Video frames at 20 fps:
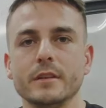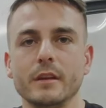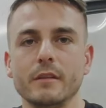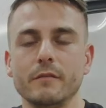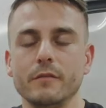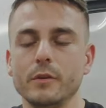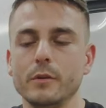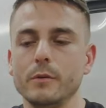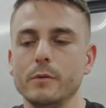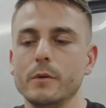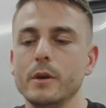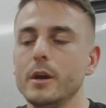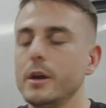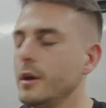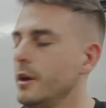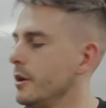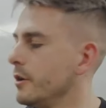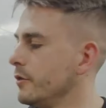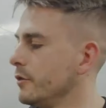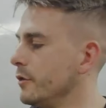If you
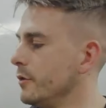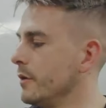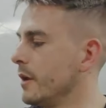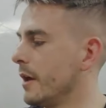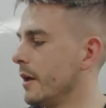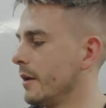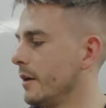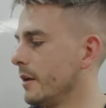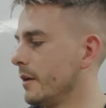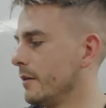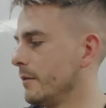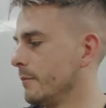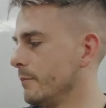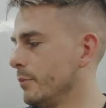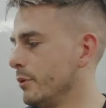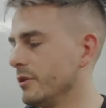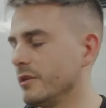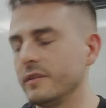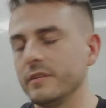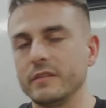do not
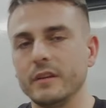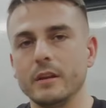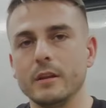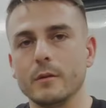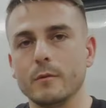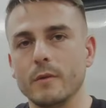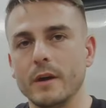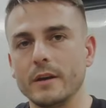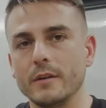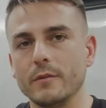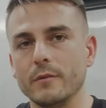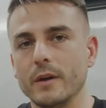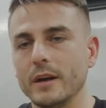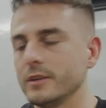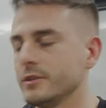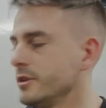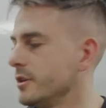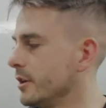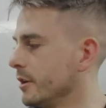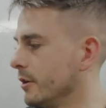put this in the right
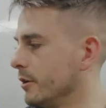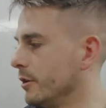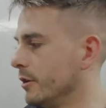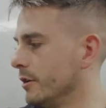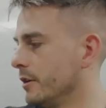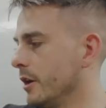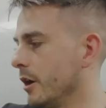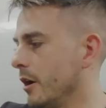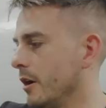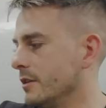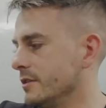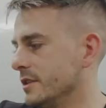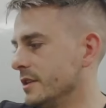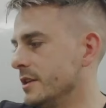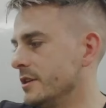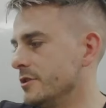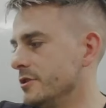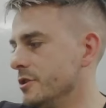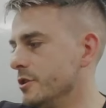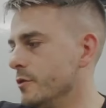direction, it could cause an
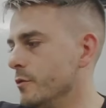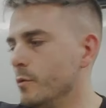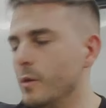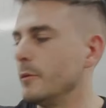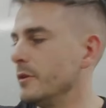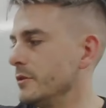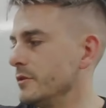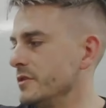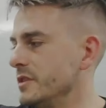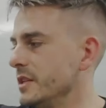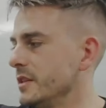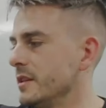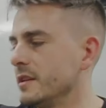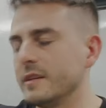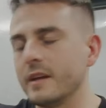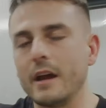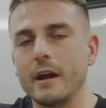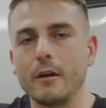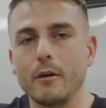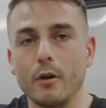issue when you seat the
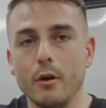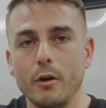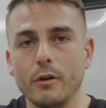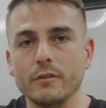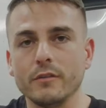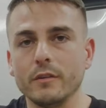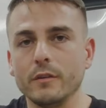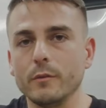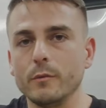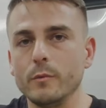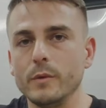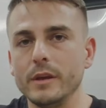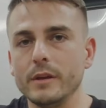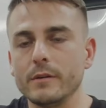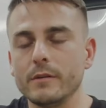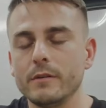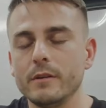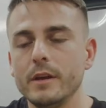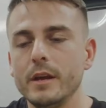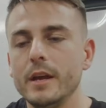tire onto the
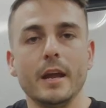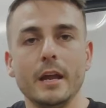wheel,